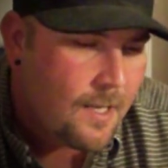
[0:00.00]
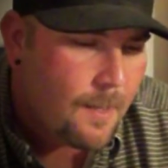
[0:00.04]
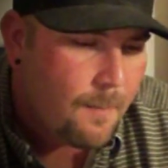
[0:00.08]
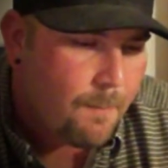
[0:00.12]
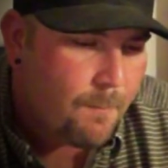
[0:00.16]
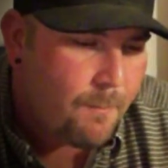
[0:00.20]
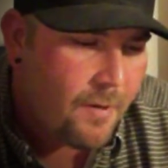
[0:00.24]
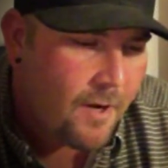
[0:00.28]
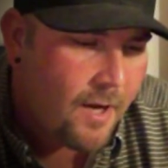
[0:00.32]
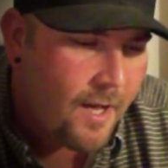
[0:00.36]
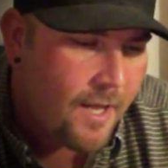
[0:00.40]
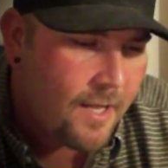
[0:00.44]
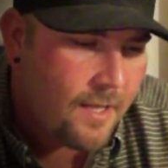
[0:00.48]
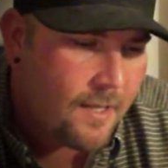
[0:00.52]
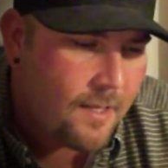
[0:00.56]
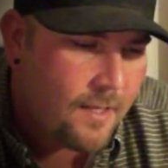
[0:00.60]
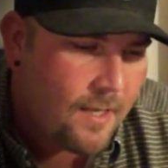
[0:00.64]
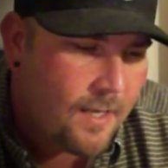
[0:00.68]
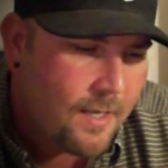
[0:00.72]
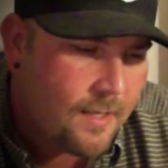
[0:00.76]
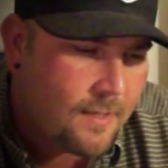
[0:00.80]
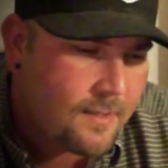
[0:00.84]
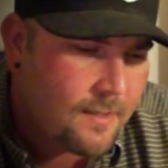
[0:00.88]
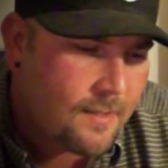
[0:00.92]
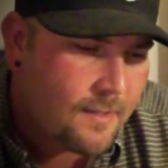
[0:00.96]
but
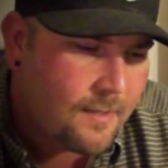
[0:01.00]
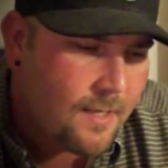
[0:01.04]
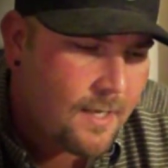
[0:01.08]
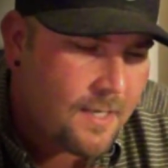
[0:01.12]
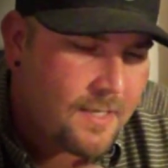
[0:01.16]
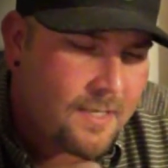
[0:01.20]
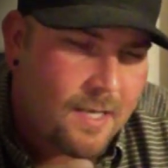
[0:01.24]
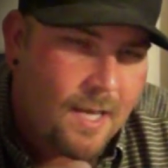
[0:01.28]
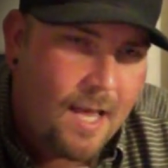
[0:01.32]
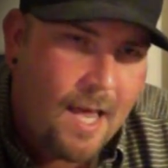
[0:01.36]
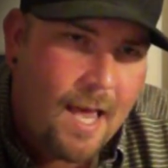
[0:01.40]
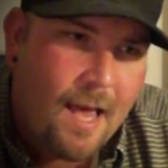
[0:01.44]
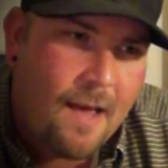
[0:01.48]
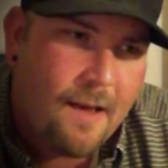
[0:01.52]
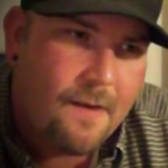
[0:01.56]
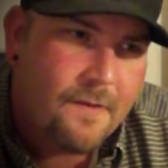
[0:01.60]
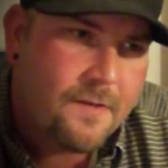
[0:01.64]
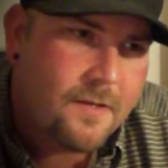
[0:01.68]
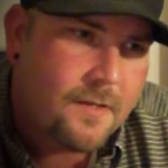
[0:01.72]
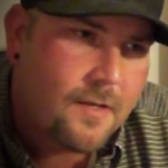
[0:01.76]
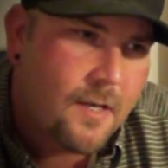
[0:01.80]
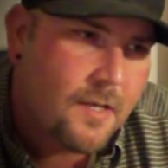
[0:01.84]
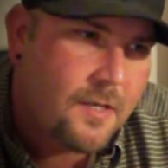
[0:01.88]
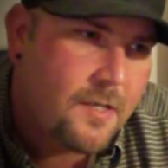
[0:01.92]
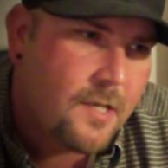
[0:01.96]
it doesn't have
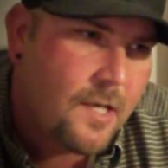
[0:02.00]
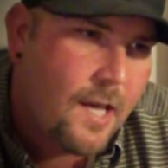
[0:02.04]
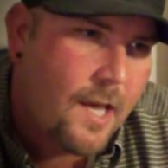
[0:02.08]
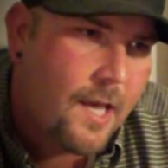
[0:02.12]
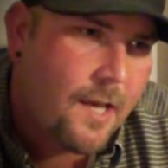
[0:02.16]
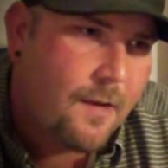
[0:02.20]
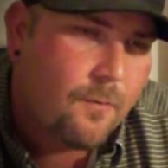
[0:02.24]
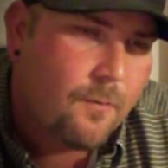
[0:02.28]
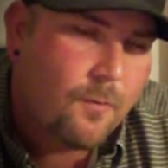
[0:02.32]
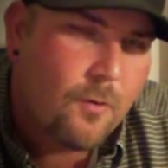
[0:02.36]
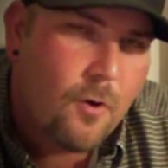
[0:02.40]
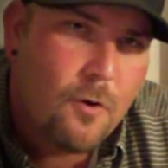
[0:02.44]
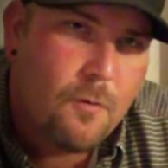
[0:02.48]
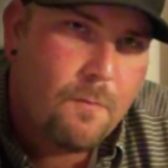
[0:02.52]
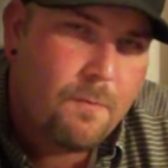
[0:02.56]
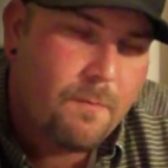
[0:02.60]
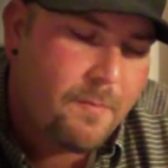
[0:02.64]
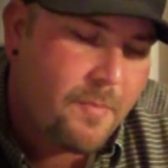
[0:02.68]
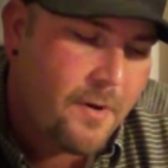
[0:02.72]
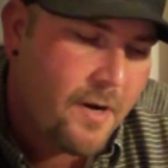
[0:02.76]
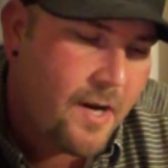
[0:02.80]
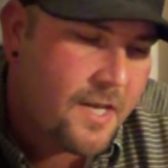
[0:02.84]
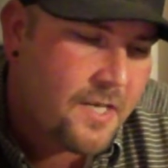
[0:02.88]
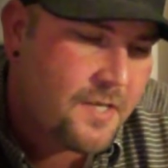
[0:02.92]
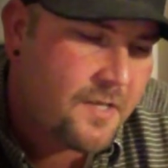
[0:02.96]
such a
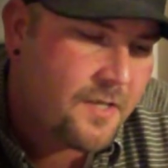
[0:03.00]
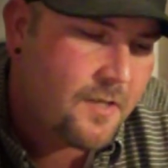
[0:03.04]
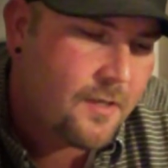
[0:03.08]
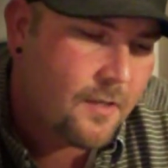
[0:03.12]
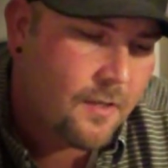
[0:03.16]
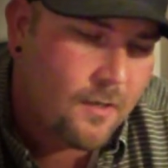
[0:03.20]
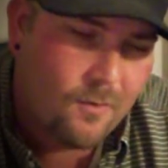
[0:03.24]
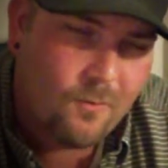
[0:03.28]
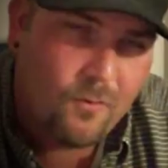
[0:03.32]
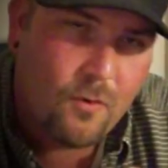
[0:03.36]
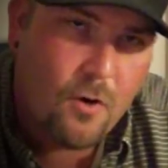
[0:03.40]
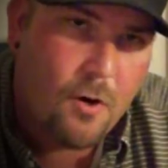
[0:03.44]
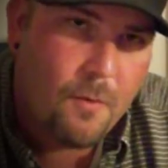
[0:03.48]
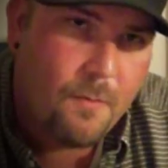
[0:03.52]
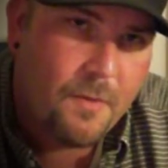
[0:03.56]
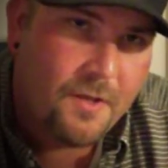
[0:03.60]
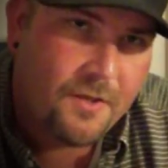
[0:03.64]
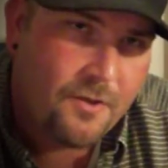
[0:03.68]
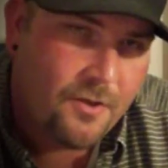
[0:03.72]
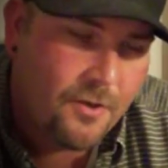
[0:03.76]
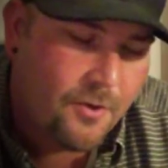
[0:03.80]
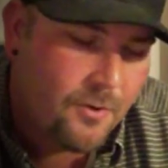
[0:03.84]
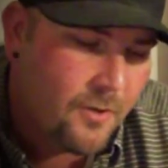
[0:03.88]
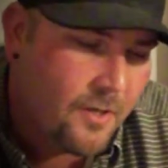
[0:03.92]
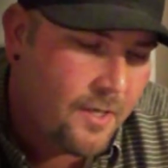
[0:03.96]
robust aroma
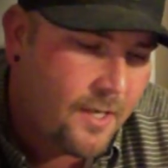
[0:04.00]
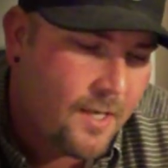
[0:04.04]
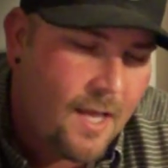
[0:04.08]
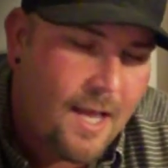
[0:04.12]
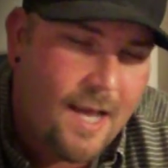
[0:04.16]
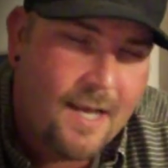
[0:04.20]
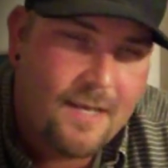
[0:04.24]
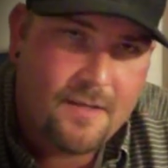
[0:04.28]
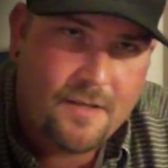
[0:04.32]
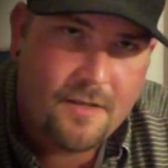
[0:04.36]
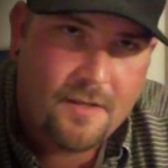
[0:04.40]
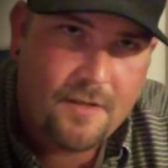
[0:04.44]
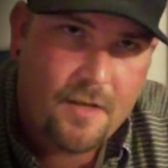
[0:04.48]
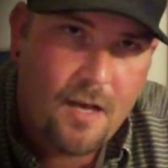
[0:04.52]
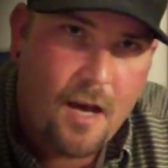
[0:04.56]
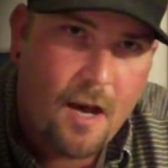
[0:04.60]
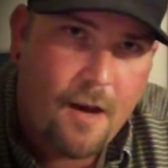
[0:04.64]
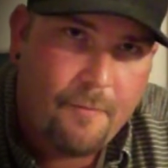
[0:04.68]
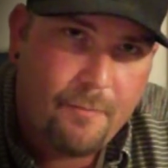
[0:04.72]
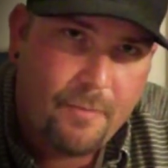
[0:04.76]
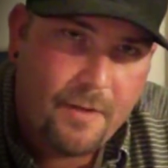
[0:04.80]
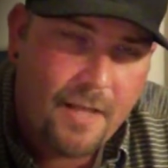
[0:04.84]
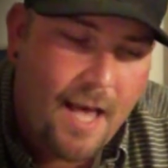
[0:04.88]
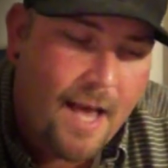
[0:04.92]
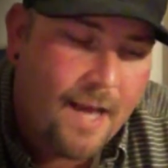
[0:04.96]
to it as a
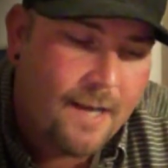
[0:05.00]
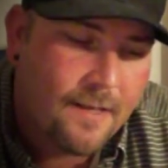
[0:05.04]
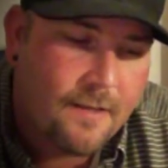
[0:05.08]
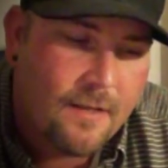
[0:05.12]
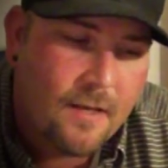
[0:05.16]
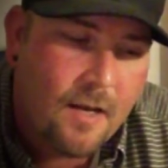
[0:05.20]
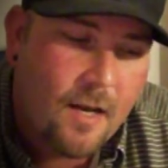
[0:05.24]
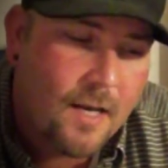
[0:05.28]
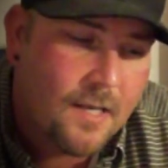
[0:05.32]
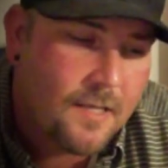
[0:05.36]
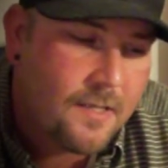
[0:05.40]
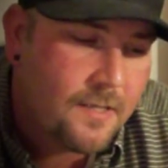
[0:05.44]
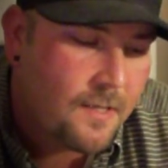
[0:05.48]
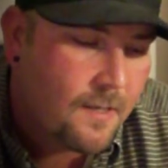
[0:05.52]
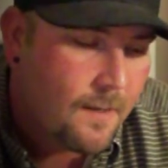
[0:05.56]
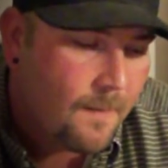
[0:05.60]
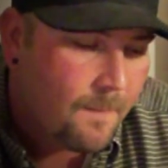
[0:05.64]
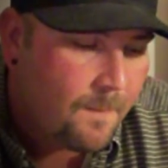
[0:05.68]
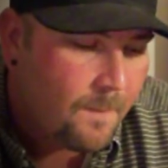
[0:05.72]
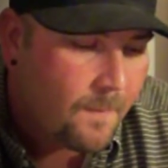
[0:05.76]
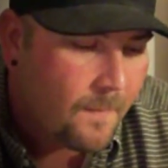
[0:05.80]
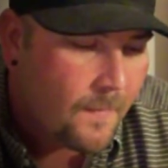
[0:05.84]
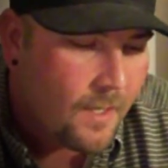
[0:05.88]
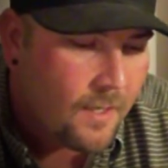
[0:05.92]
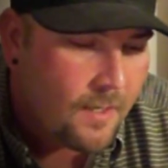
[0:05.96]
soft black does.
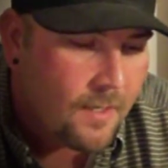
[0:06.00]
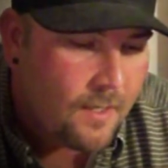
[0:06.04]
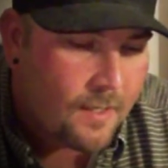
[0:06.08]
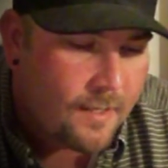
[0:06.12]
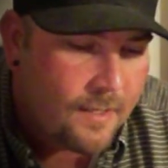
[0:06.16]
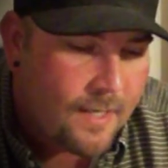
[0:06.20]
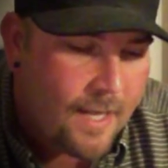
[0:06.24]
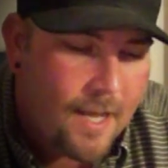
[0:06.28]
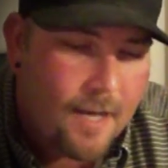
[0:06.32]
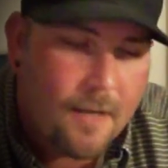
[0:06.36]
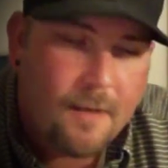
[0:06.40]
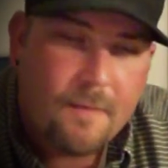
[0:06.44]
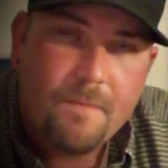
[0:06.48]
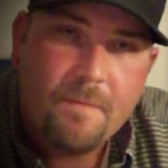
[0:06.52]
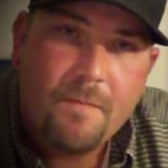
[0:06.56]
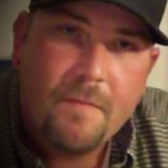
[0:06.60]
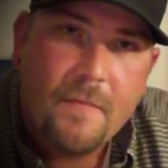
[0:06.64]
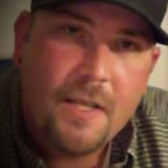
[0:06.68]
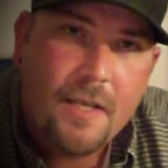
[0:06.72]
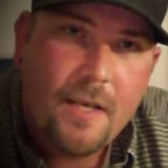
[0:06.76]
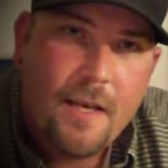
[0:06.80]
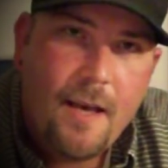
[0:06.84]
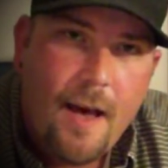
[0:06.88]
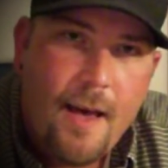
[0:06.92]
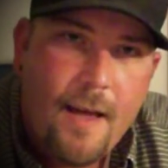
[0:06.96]
Now
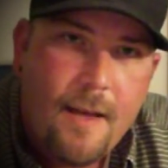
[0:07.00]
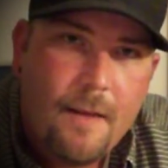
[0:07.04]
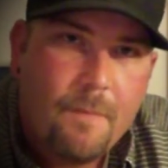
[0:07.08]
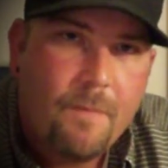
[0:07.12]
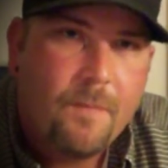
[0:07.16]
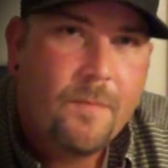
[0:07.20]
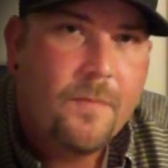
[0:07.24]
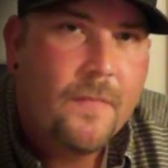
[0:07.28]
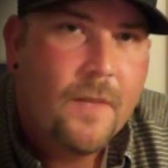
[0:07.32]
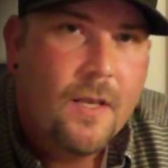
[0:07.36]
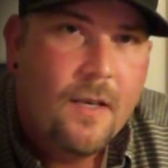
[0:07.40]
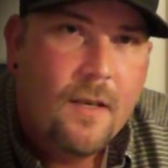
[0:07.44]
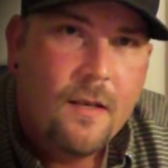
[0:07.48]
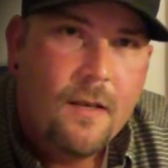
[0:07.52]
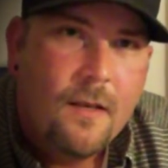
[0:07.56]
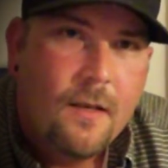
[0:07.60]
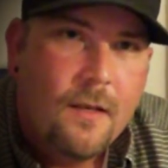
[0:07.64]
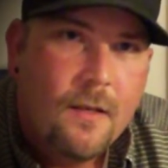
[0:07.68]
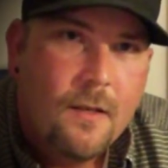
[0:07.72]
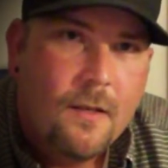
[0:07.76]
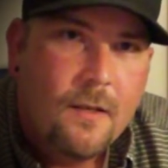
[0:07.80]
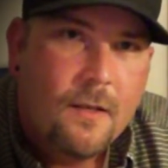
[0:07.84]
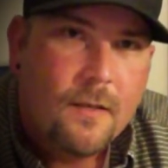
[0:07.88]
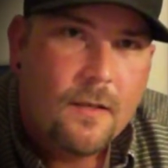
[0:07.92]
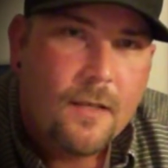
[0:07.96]
the cut,
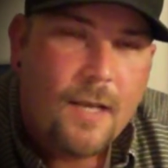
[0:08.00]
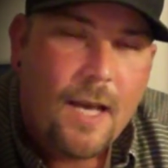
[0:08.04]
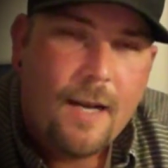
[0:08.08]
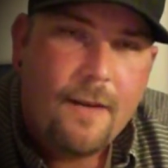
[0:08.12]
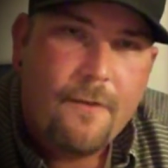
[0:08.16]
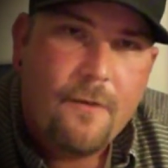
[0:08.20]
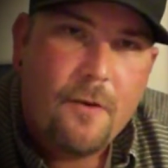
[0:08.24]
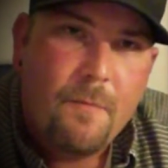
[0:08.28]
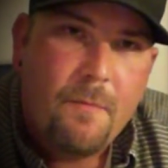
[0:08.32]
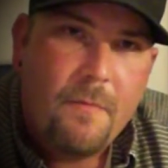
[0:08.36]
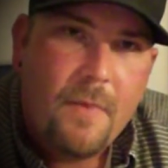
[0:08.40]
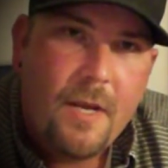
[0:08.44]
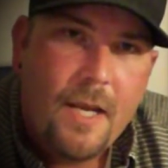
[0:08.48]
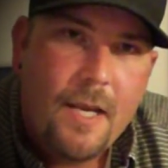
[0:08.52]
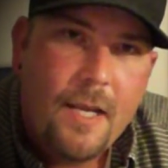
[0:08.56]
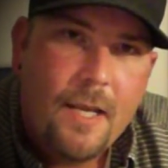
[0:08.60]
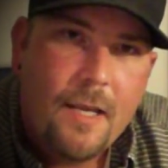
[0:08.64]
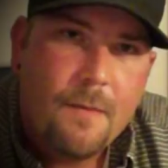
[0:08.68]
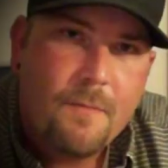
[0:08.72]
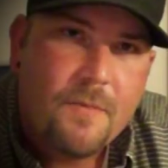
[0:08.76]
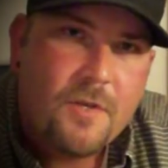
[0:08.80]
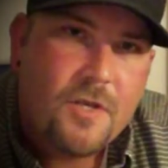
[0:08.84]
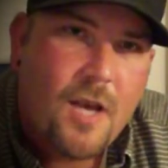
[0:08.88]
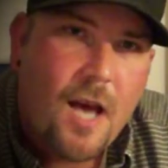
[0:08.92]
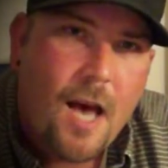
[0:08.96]
kind of a
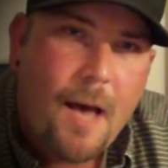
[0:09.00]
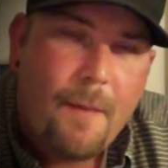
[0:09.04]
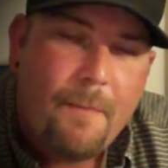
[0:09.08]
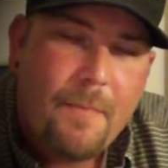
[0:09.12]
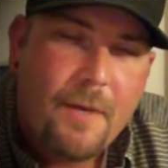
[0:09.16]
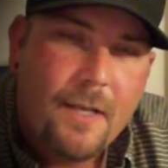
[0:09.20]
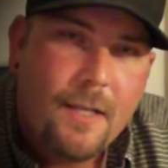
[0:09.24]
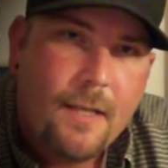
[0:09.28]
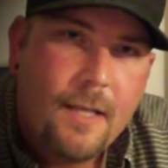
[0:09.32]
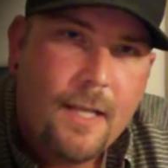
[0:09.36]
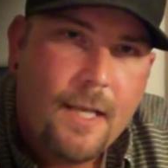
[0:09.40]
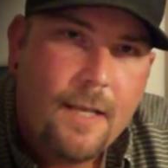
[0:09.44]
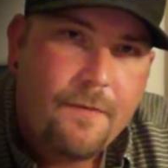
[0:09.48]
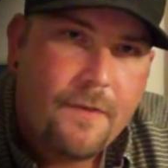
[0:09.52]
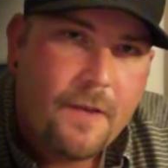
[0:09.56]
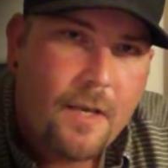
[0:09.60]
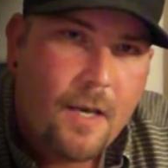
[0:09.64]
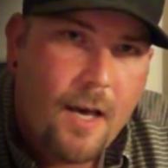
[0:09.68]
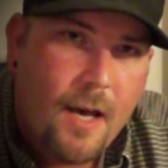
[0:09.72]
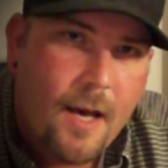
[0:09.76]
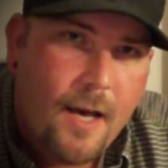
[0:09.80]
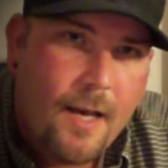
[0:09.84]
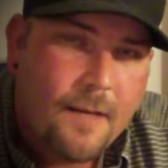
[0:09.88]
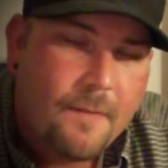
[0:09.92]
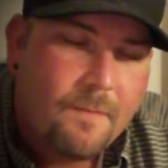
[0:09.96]
medium choppy leaf
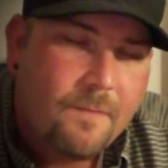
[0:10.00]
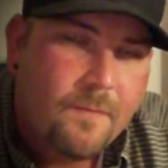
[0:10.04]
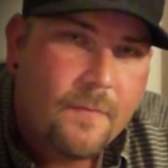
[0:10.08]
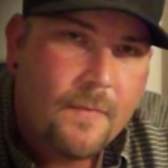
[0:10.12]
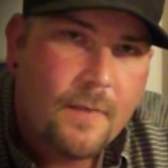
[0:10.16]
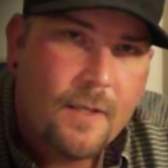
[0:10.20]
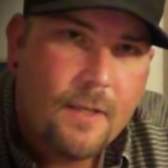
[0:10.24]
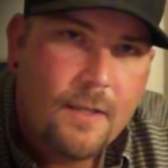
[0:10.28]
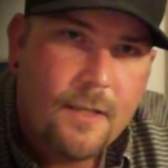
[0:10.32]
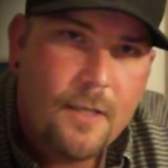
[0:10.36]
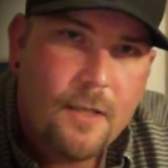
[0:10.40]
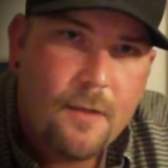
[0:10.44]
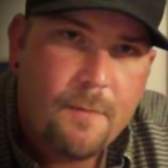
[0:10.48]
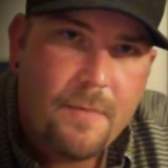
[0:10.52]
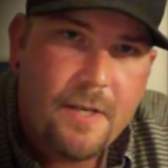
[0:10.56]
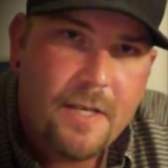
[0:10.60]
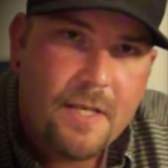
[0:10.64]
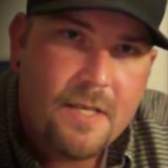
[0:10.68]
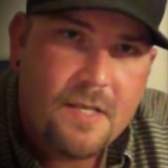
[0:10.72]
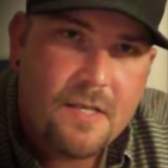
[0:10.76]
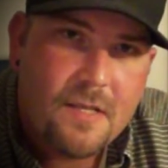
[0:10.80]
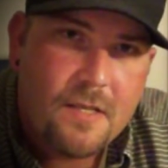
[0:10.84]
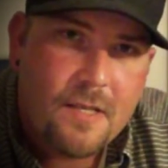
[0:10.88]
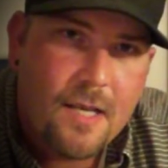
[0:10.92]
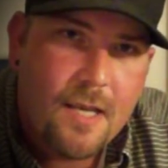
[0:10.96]
cut, little bit of
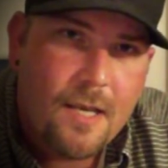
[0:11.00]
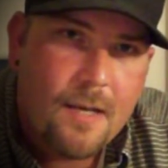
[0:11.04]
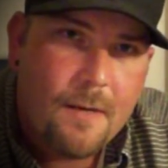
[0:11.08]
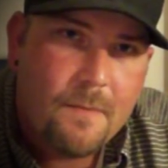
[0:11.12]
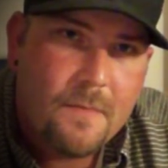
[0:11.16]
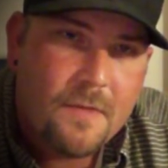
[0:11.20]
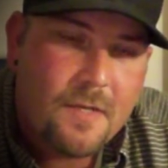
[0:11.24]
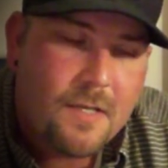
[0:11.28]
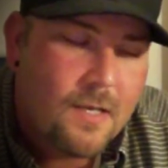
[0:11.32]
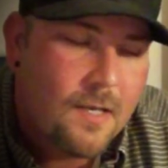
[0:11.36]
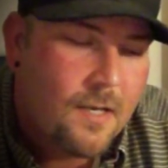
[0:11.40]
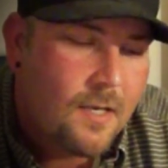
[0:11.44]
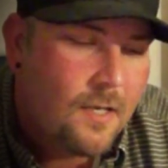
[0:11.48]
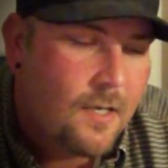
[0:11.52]
stems.